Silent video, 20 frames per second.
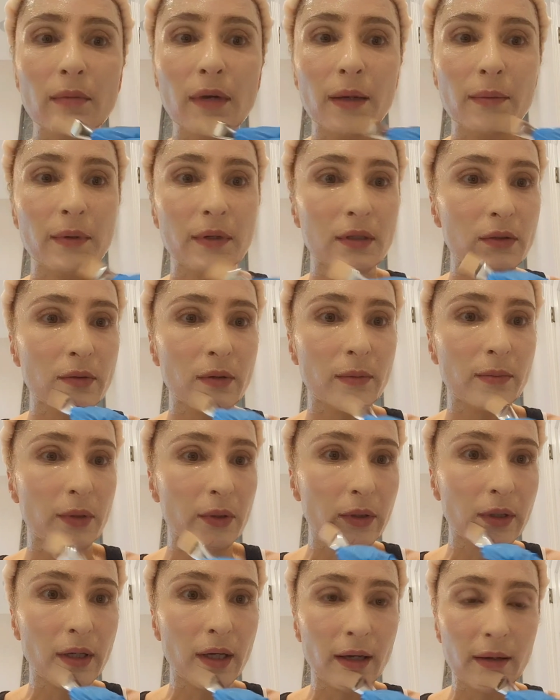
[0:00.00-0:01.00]
maybe it will
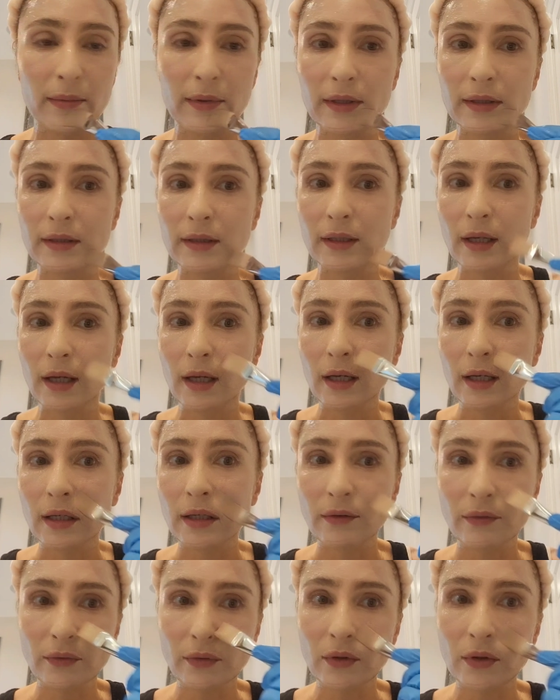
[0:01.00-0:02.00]
be okay. But
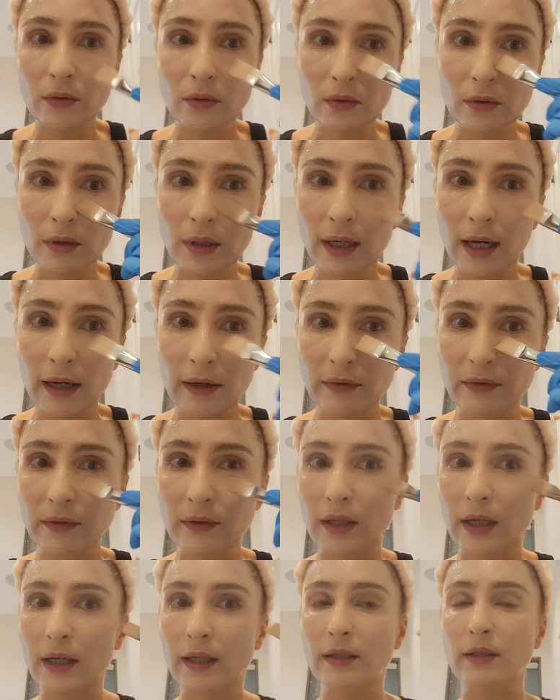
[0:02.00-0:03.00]
if you
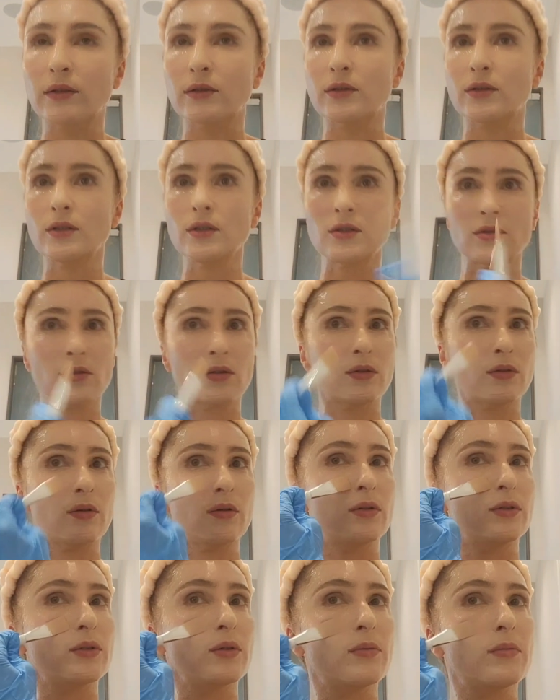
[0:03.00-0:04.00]
have like your sister
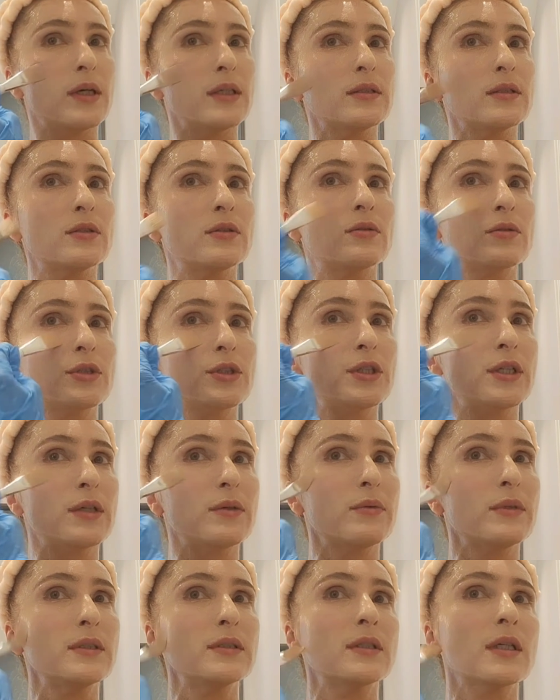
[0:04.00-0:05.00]
or your mother to
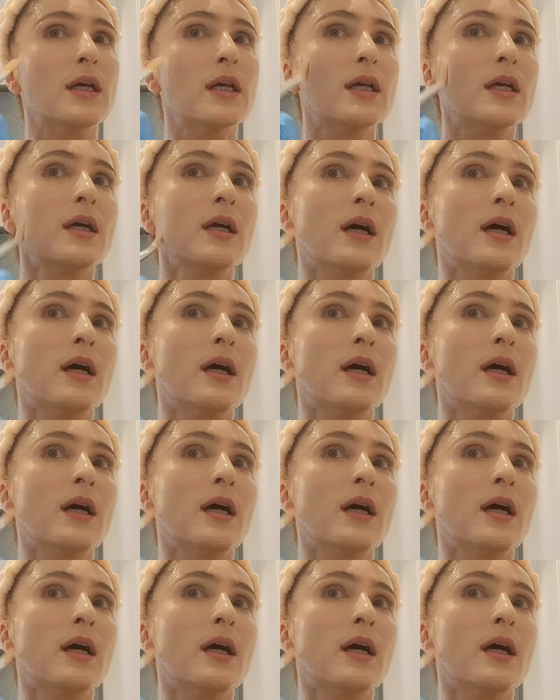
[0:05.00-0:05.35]
share with,